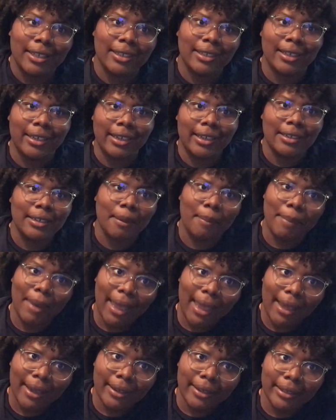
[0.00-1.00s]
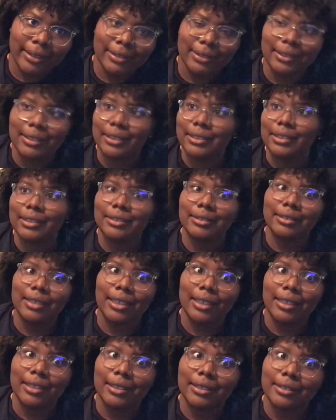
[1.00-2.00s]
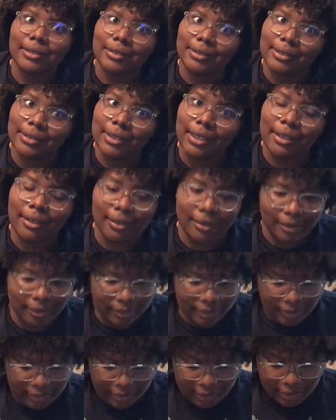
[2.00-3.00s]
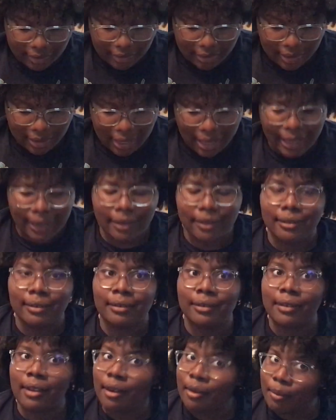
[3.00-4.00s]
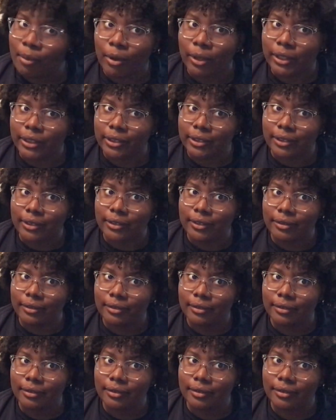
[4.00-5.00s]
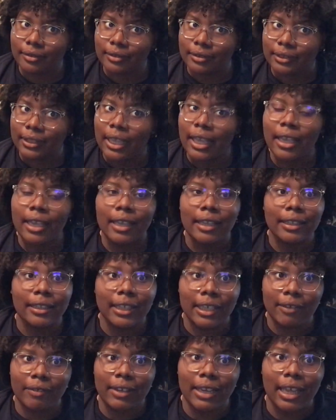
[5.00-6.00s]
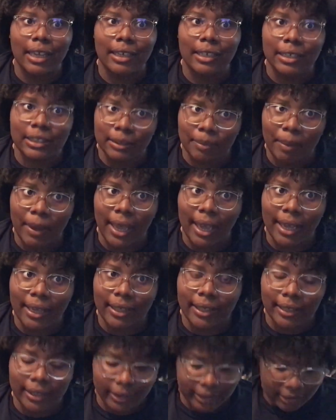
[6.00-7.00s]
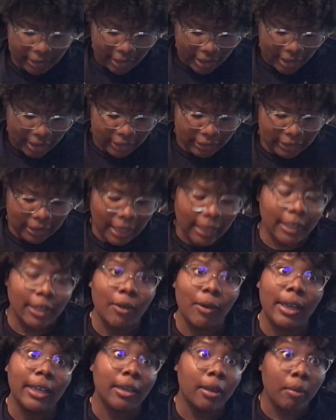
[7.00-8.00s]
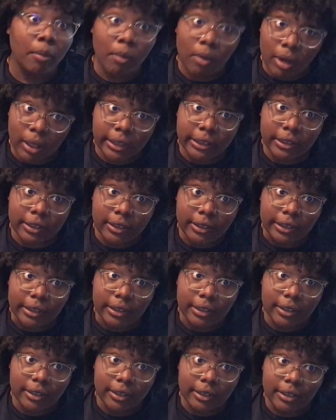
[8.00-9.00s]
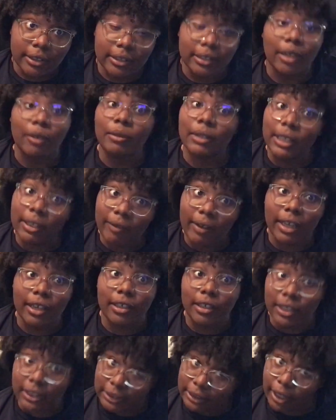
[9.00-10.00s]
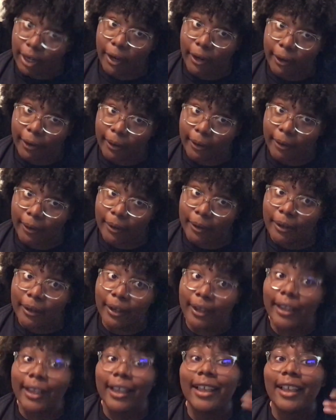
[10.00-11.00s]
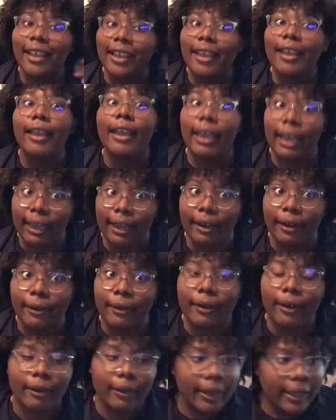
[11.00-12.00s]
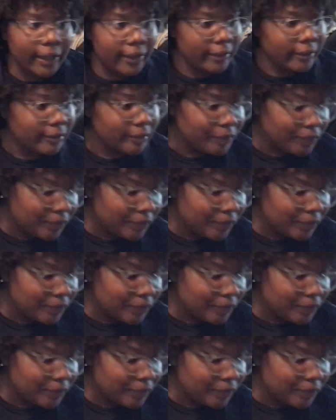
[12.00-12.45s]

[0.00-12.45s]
to get in the package, because this thing is sealed. Ain't no moisture leaving out of this package. So I know ain't no moisture gonna leave out of this hair, okay?